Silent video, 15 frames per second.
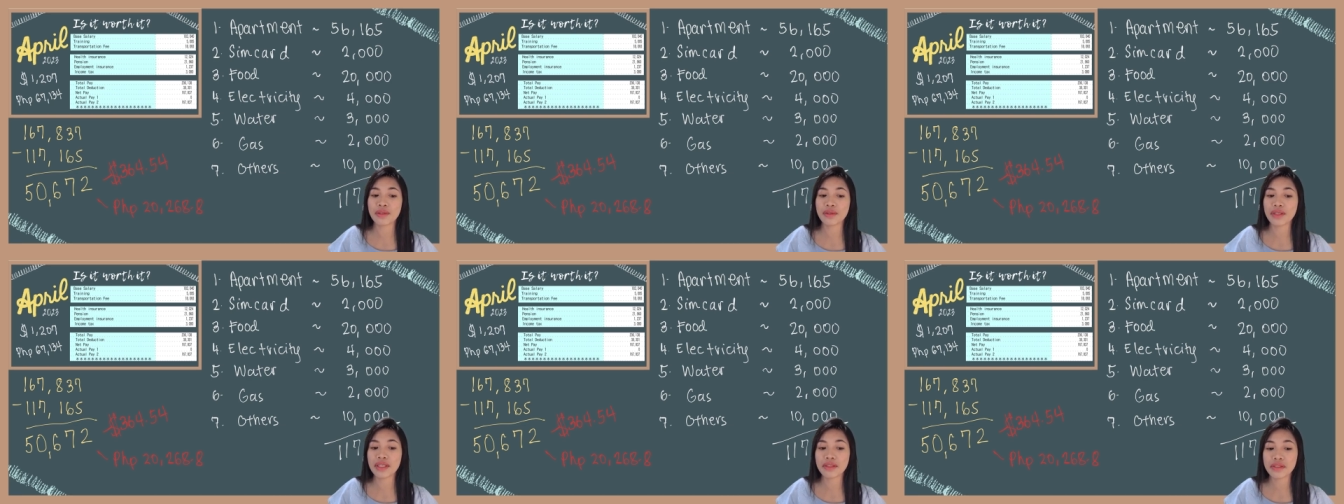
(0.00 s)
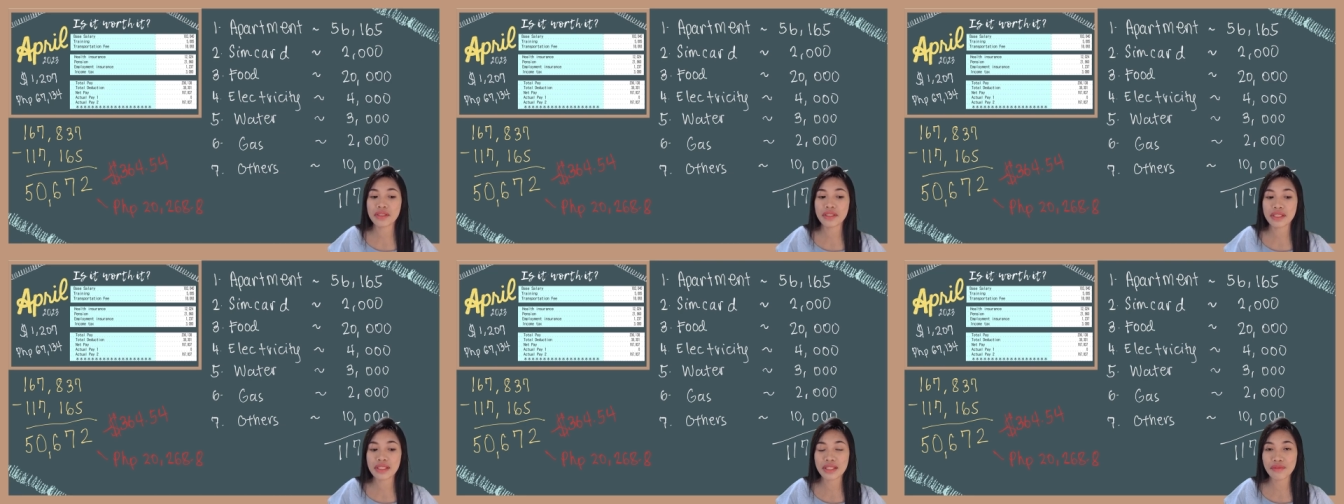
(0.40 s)
three hundred
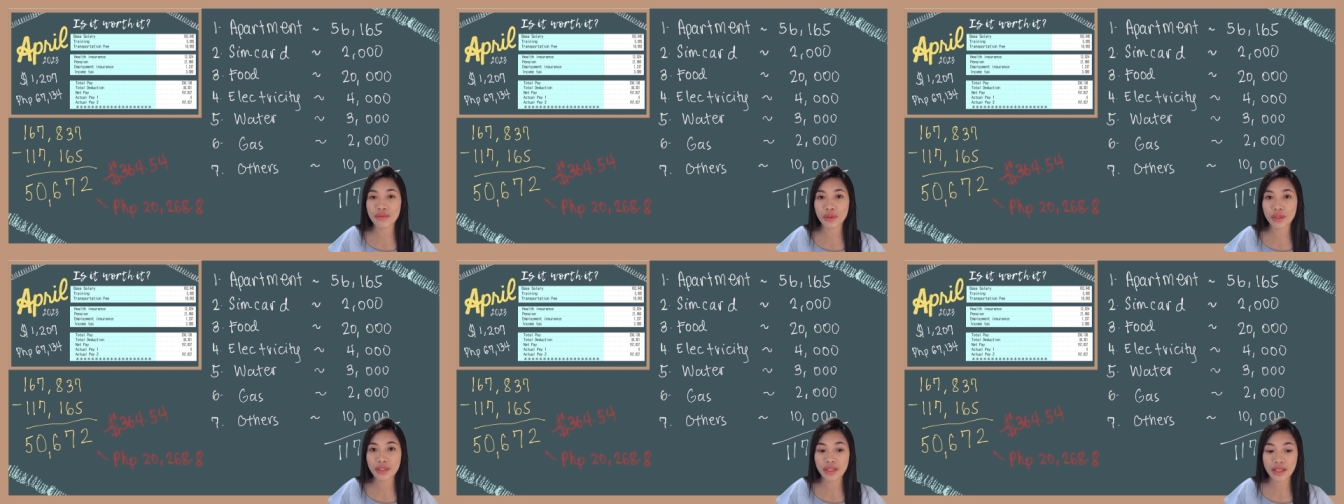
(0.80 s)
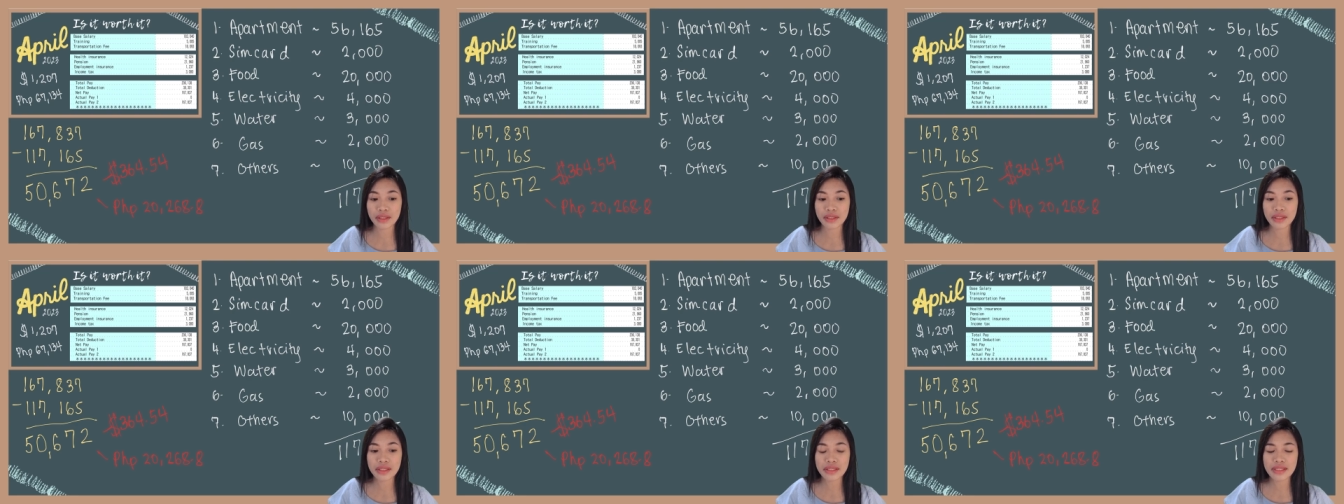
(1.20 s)
sixty-four
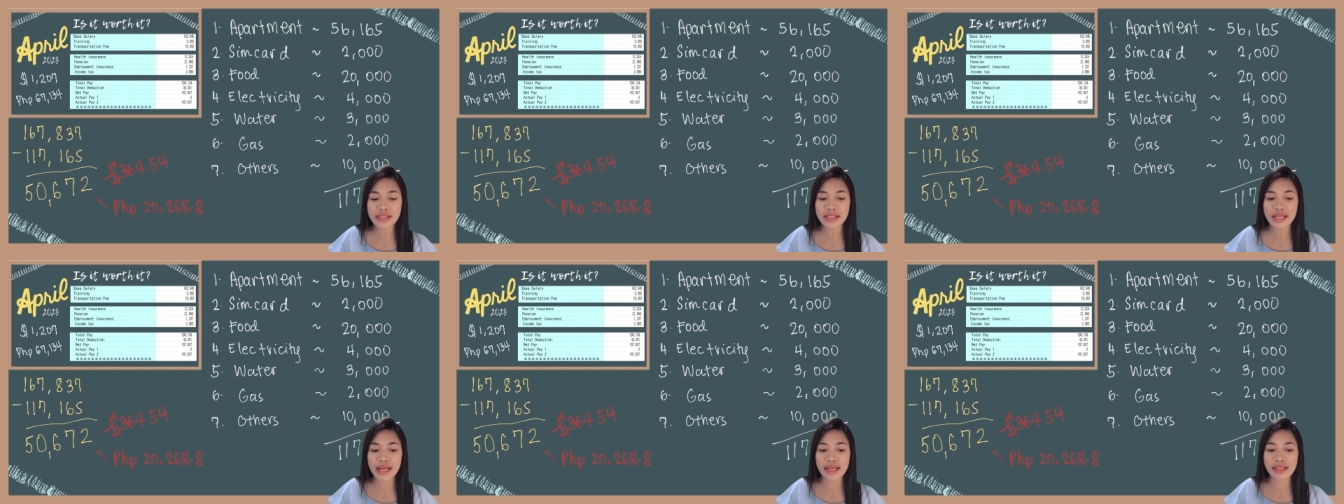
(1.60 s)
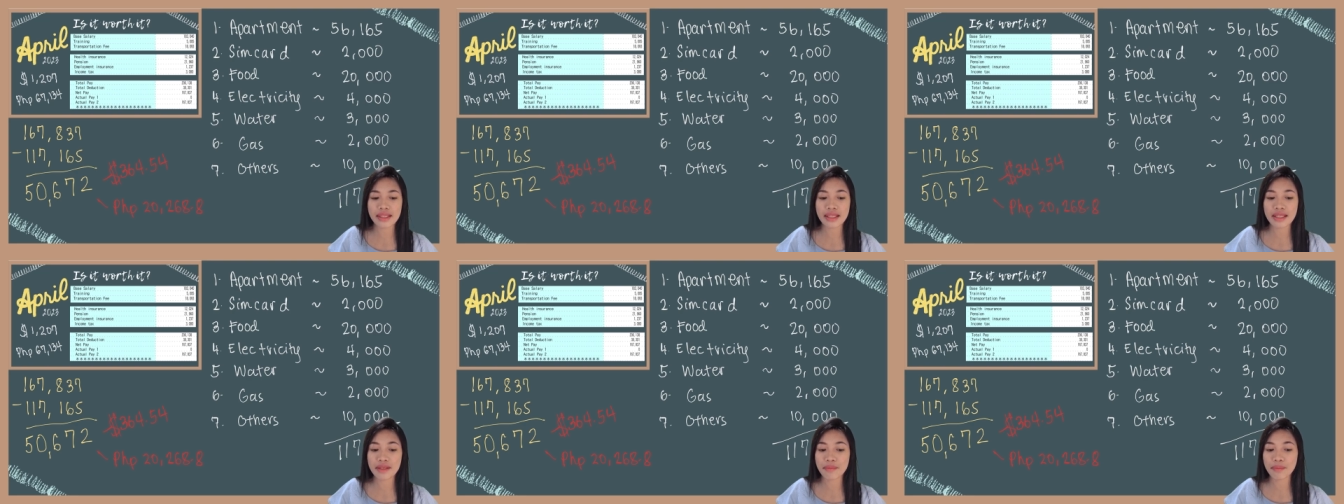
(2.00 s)
dollars, and
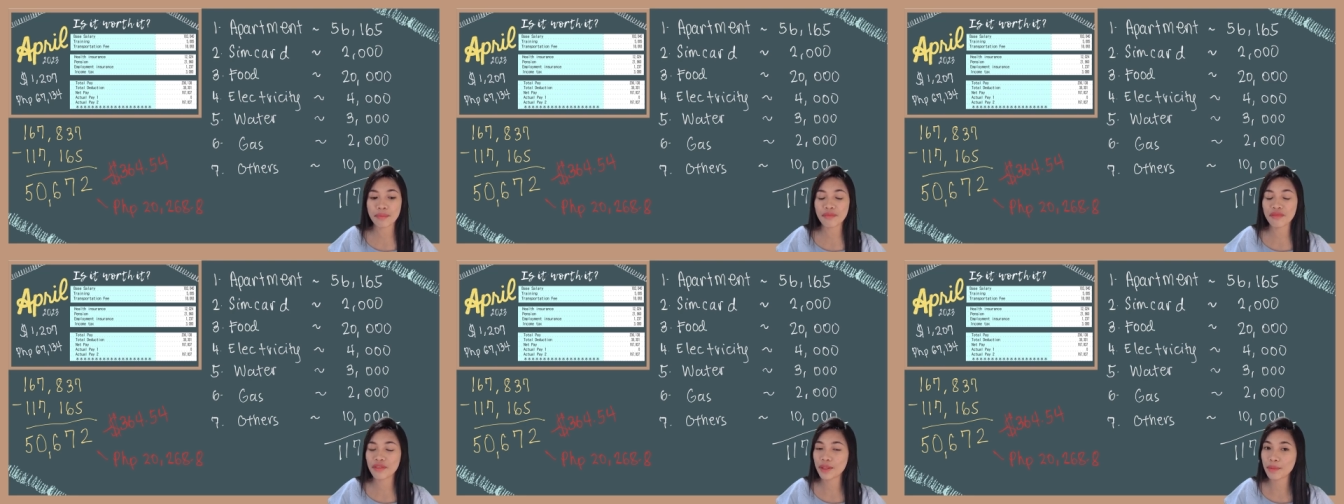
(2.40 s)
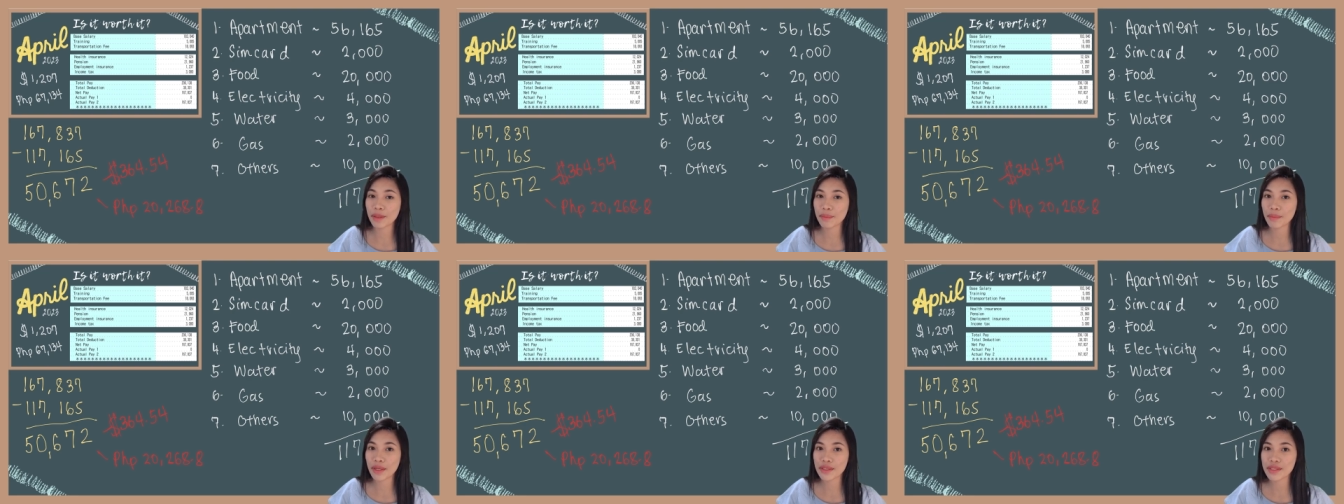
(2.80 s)
in
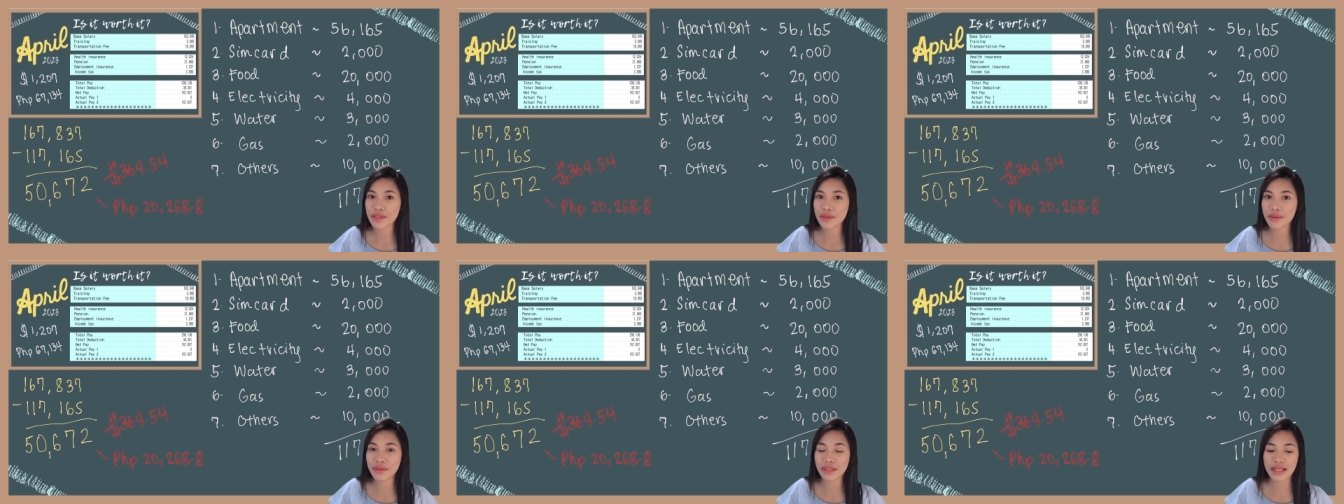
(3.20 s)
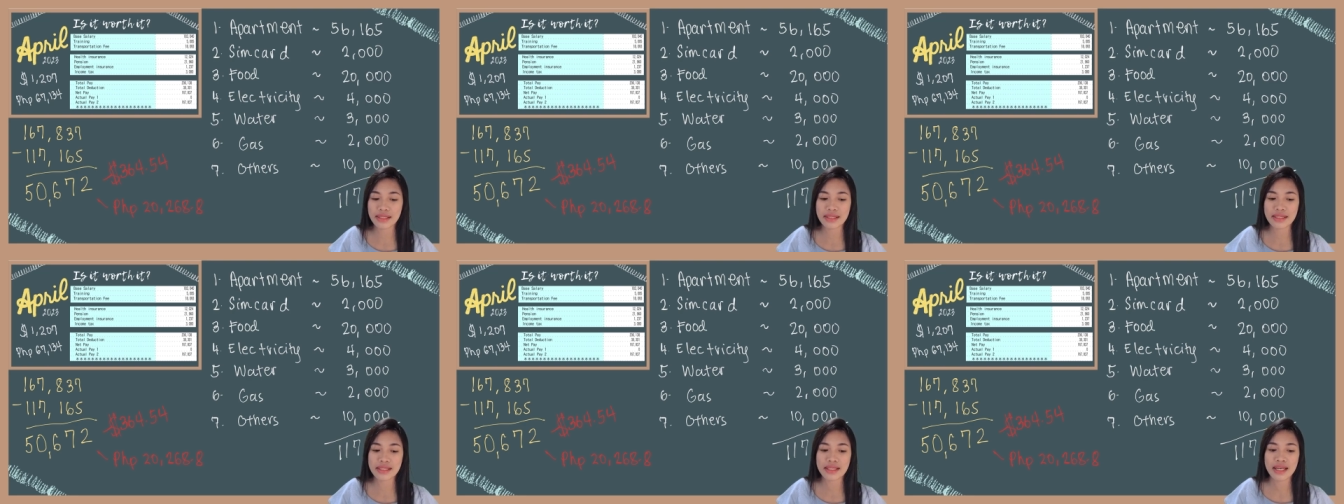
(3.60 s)
Philippine peso,
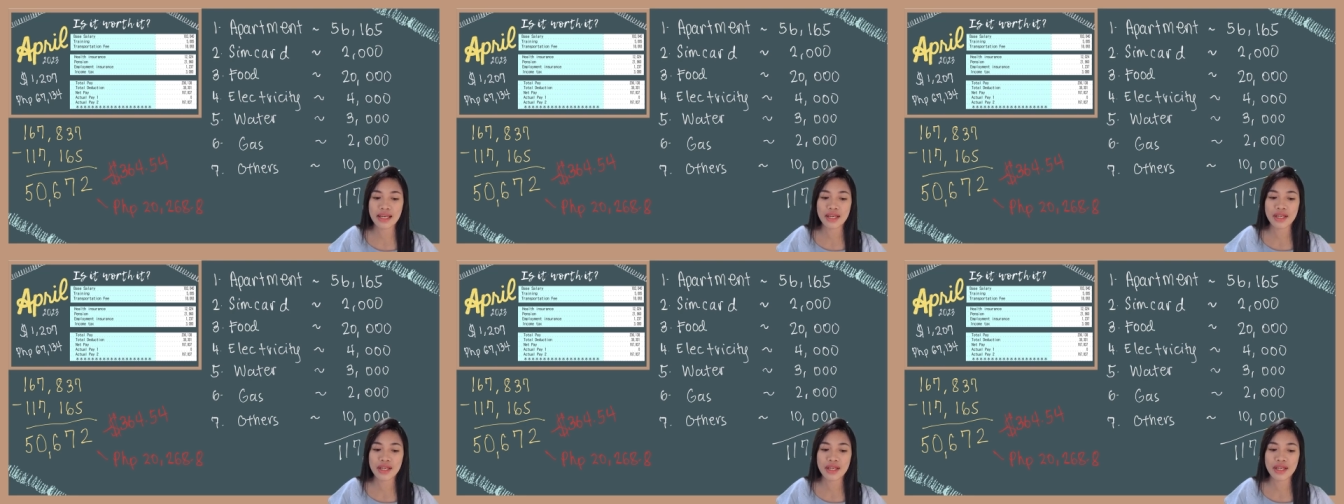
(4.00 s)
that's